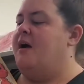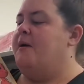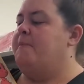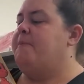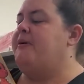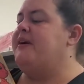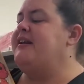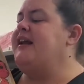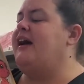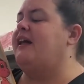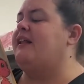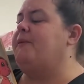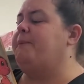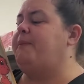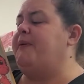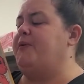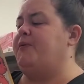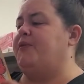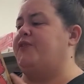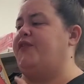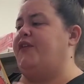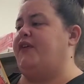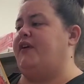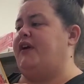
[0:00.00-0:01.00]
Penelope
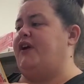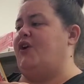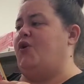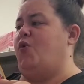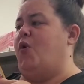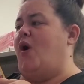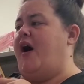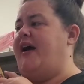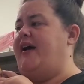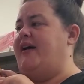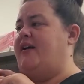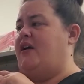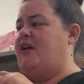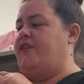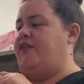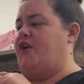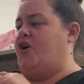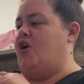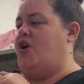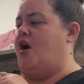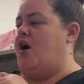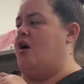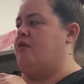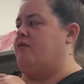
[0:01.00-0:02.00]
was very quiet on the
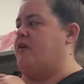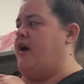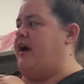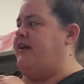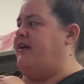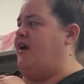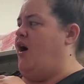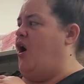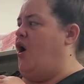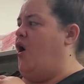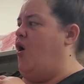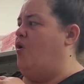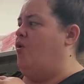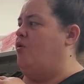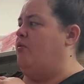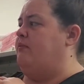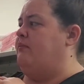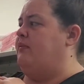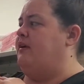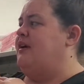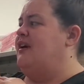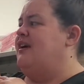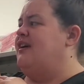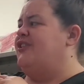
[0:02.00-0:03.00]
car ride home.